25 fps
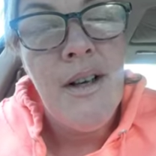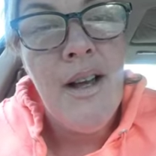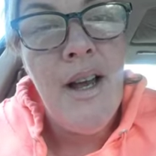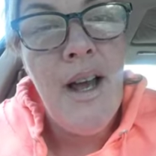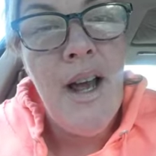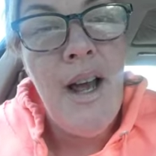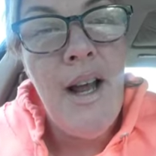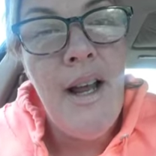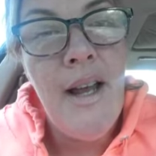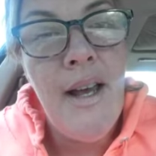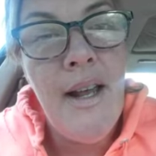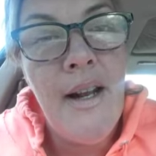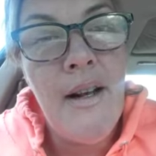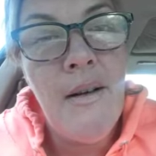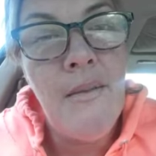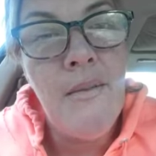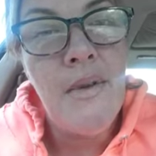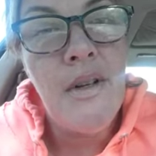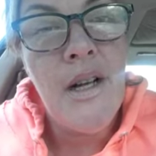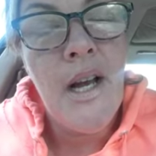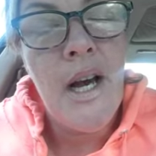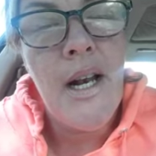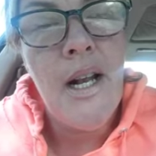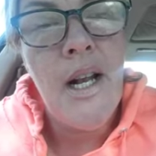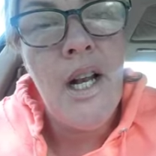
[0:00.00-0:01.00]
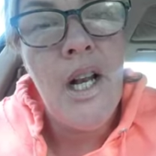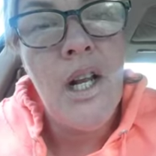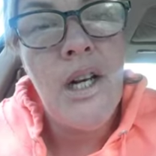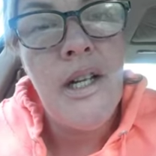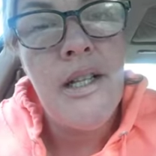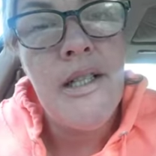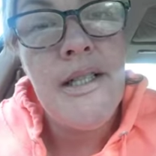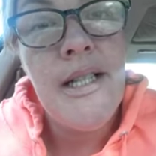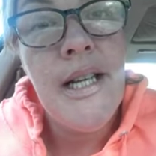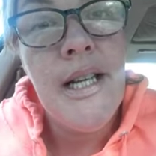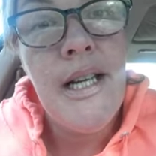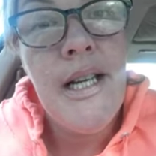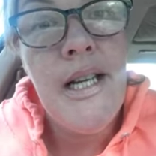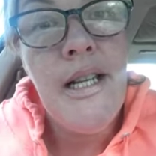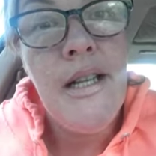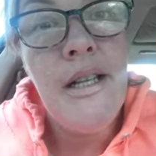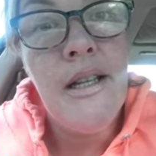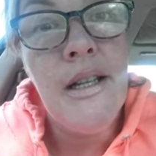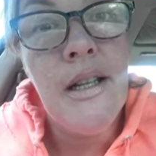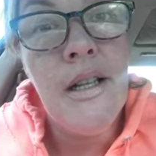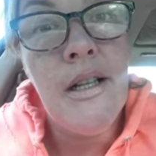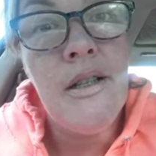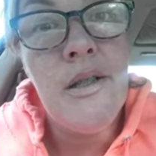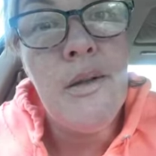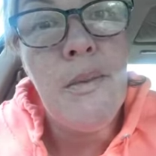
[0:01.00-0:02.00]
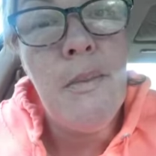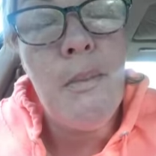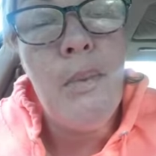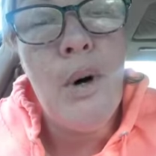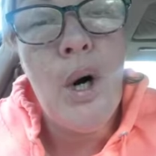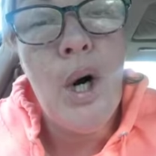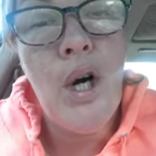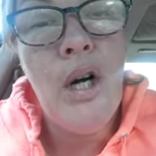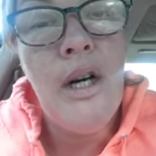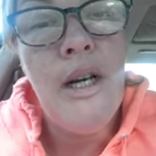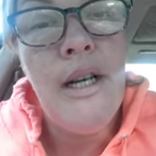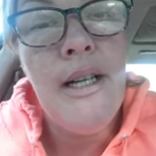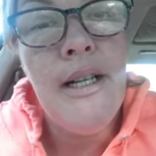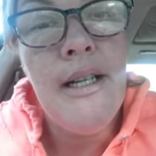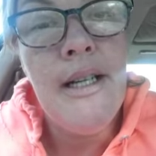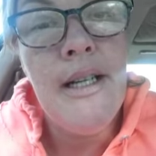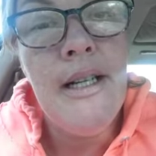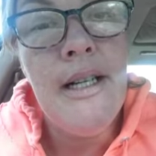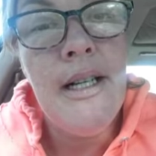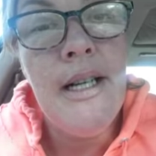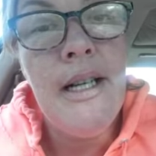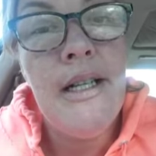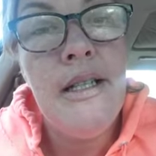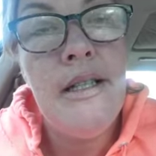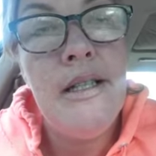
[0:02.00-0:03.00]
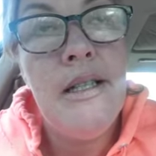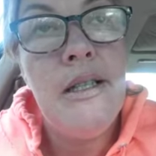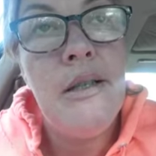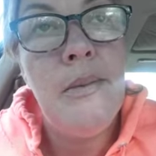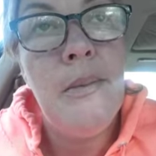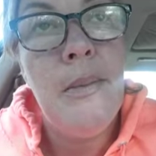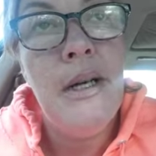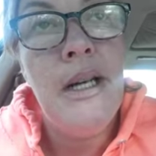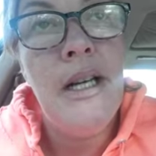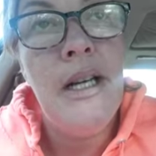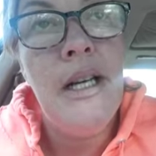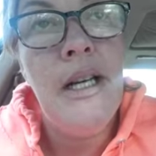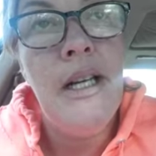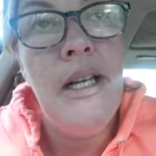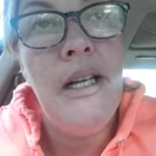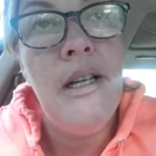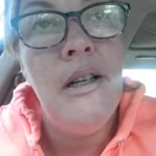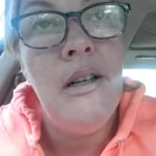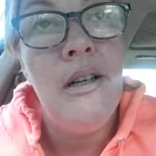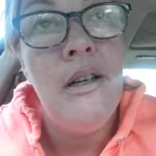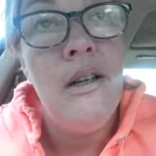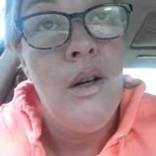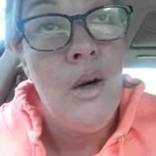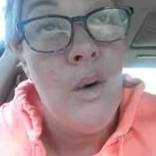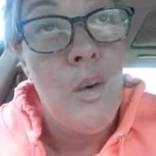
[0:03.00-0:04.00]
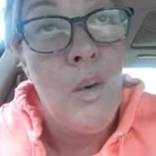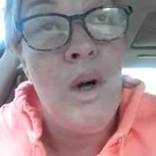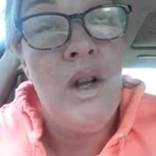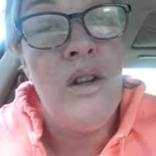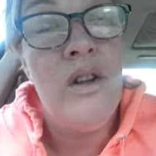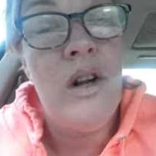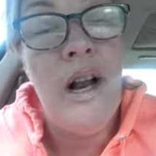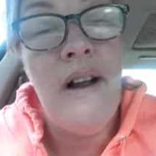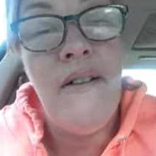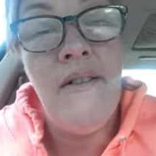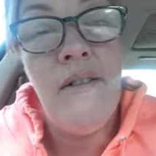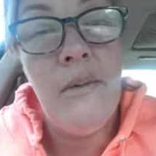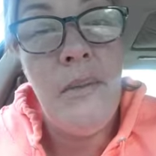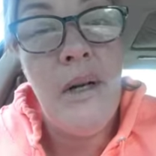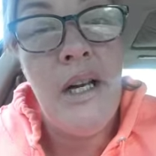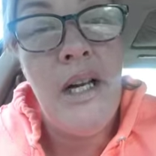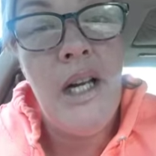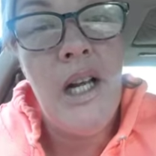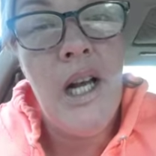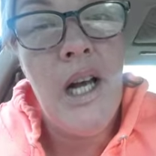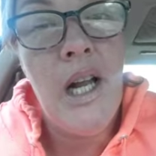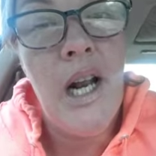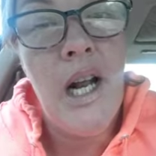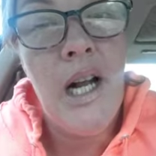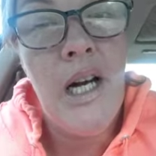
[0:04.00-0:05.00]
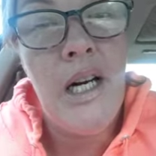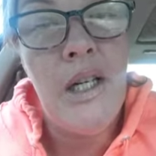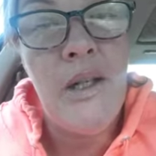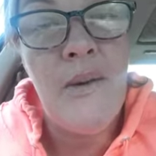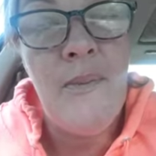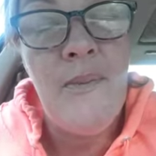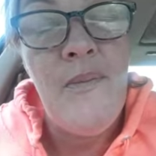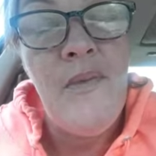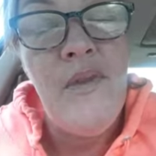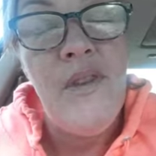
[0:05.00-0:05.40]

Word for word: And I've got a lot of teeth that's broken and needs to be, well, they're having to be cut out.